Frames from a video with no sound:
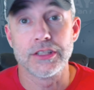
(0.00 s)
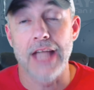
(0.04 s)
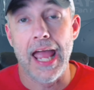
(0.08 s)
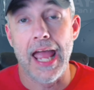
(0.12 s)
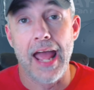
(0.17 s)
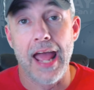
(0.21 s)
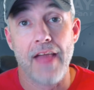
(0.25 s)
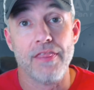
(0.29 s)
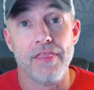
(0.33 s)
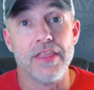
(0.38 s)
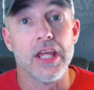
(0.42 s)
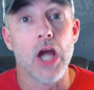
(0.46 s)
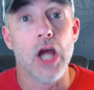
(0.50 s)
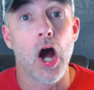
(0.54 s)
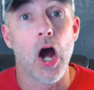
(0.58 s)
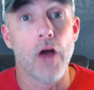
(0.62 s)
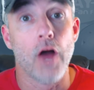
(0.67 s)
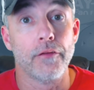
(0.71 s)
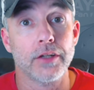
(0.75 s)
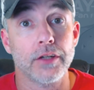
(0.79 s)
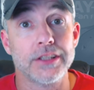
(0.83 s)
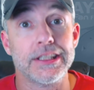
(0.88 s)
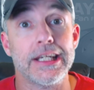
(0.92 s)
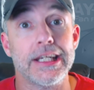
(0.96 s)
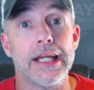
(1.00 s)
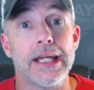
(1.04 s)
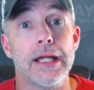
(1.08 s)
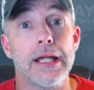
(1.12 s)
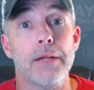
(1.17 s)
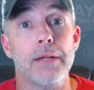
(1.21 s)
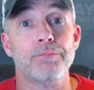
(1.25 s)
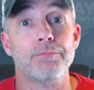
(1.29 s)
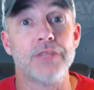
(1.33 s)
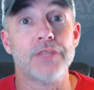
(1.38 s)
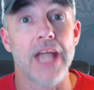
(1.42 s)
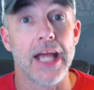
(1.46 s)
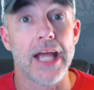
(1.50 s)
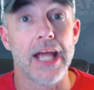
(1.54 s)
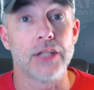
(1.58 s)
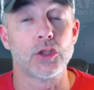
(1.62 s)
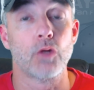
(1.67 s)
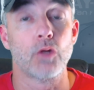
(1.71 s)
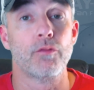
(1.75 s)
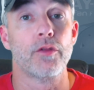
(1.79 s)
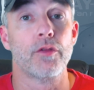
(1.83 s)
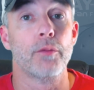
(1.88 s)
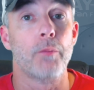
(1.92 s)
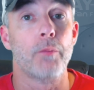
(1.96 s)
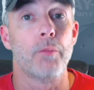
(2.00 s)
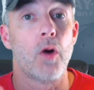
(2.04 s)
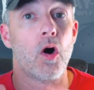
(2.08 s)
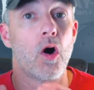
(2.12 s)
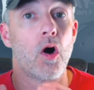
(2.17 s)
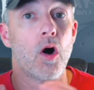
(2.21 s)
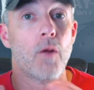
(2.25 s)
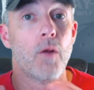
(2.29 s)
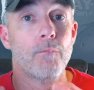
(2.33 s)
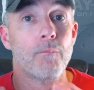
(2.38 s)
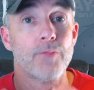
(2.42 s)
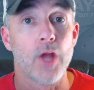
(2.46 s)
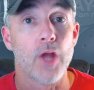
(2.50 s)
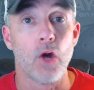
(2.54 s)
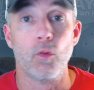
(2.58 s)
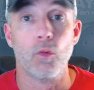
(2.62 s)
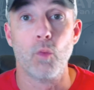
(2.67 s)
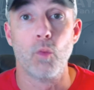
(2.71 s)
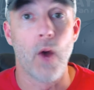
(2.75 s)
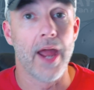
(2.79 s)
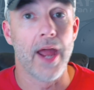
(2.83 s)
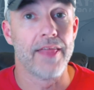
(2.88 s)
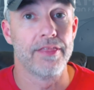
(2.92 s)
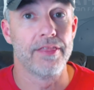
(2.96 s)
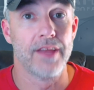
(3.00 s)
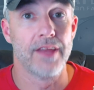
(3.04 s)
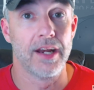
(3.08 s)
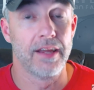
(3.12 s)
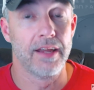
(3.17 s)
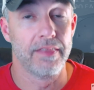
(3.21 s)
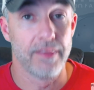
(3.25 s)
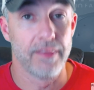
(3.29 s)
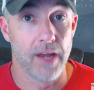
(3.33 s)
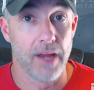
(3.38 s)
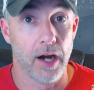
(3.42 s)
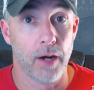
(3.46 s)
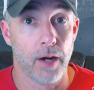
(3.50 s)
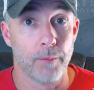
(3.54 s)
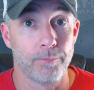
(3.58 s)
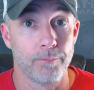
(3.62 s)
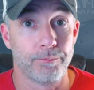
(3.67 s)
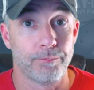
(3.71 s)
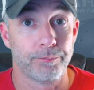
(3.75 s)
and the other team takes over the ball right then and there.